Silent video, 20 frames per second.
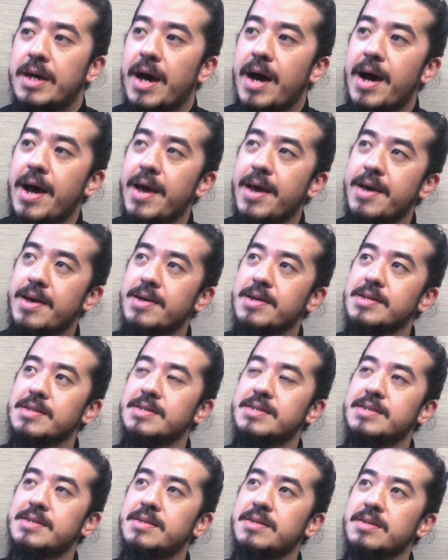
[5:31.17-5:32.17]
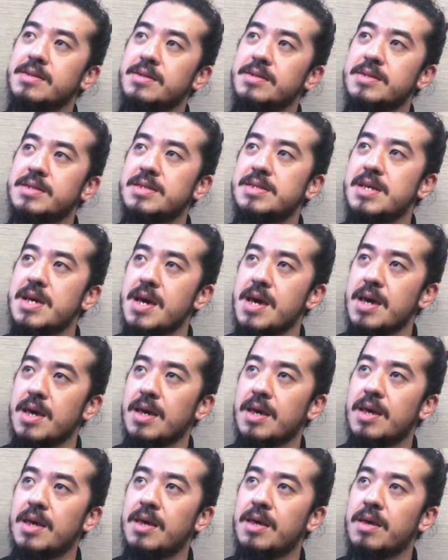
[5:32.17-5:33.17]
I still
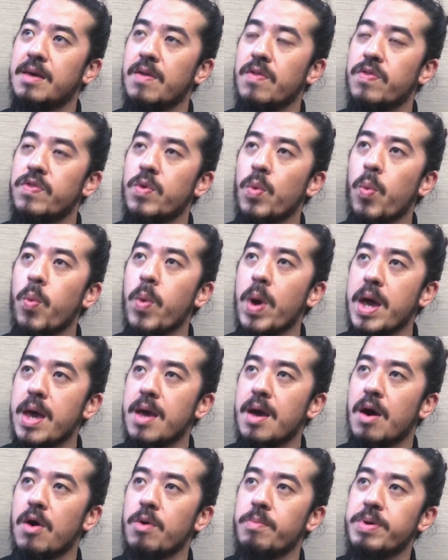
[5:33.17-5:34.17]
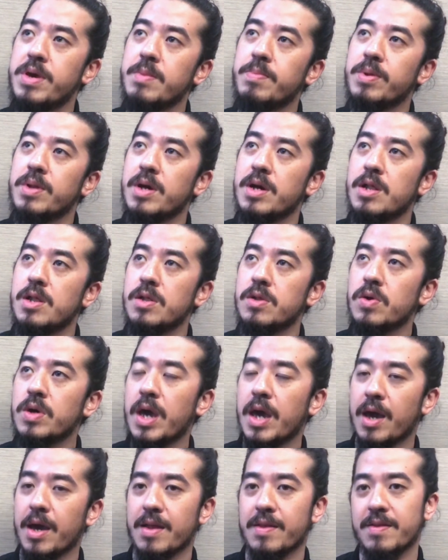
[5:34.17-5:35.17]
think the way how people are
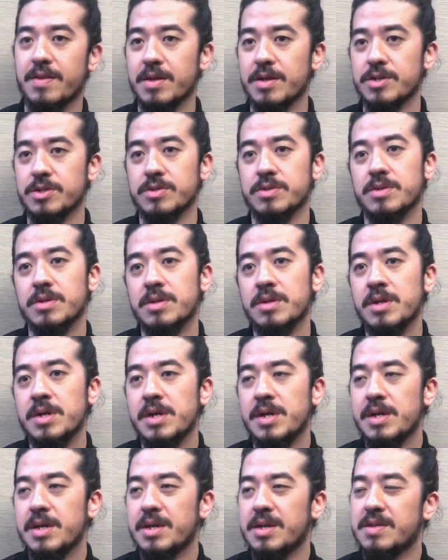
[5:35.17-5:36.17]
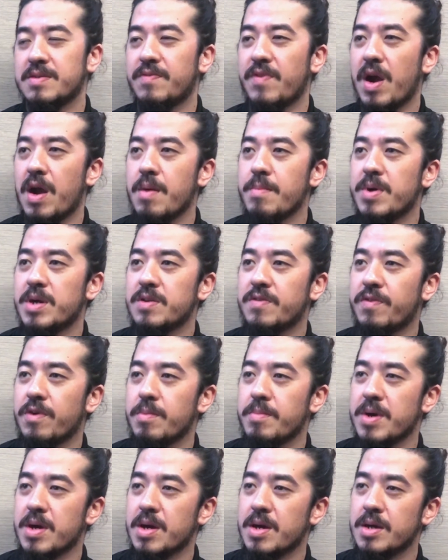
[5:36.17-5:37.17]
looking at digital is very much
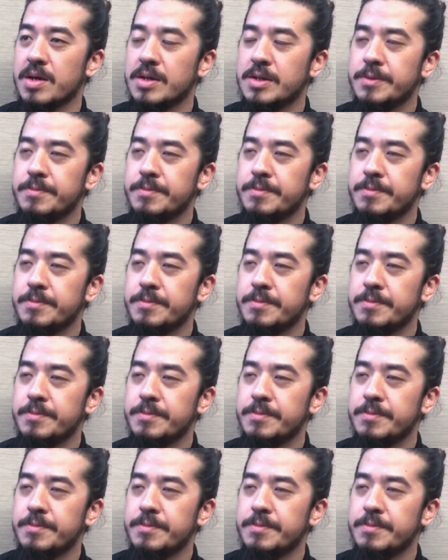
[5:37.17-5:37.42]
from a